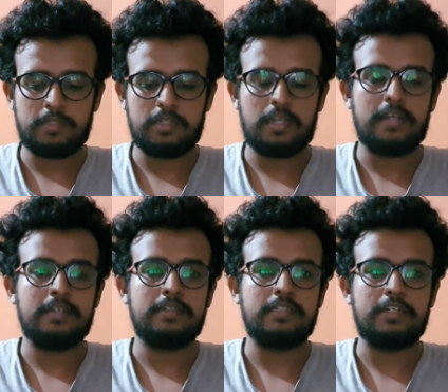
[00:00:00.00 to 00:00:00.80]

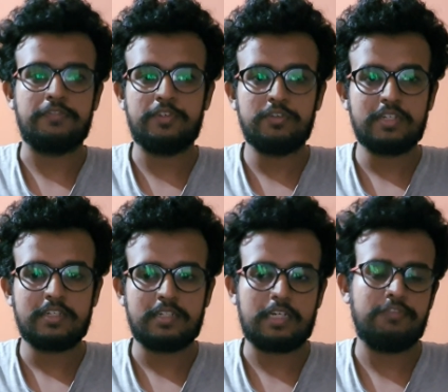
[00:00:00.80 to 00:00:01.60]
and
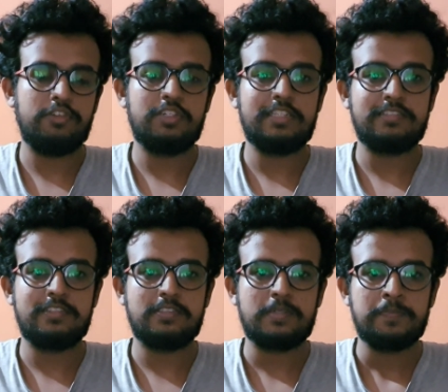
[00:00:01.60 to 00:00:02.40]
reviewing in the
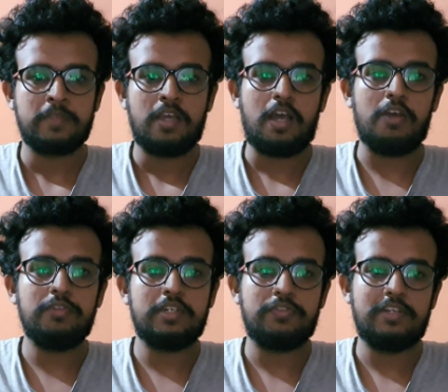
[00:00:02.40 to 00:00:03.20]
sense how
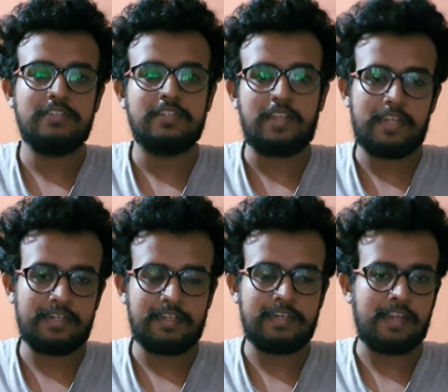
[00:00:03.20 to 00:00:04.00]
it feels
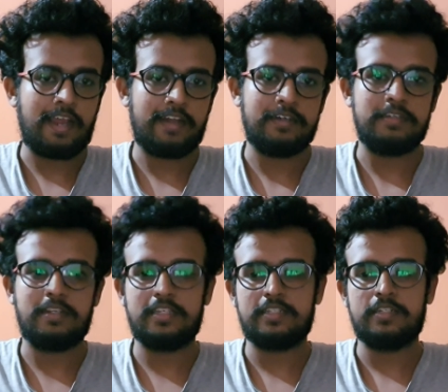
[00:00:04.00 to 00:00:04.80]
in hand,
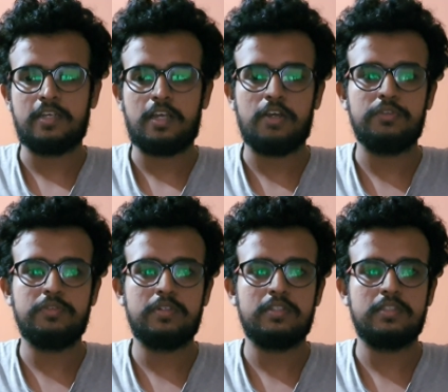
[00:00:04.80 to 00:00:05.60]
like how
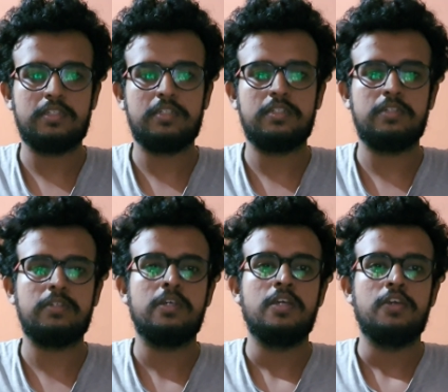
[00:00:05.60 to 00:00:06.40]
the
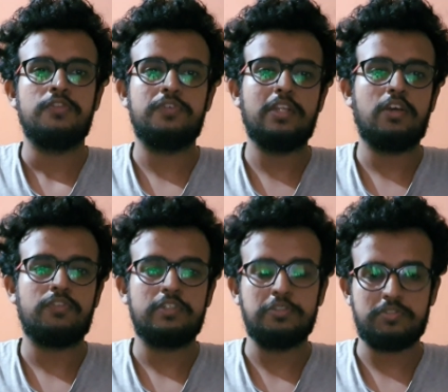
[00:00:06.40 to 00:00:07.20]
feel of
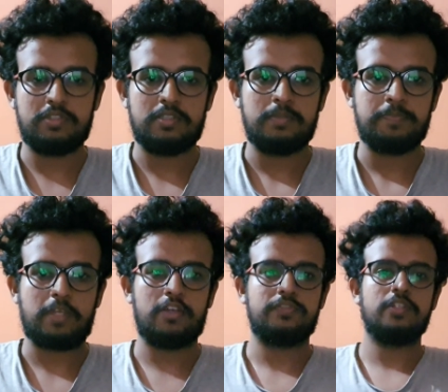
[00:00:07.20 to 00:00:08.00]
a user
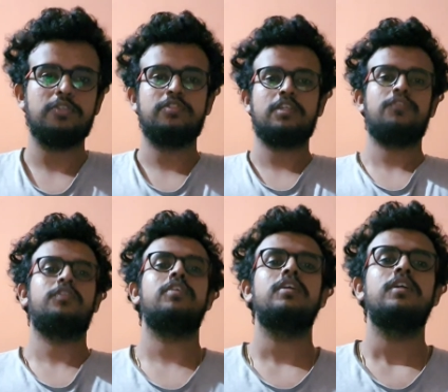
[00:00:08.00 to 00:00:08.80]
after using it for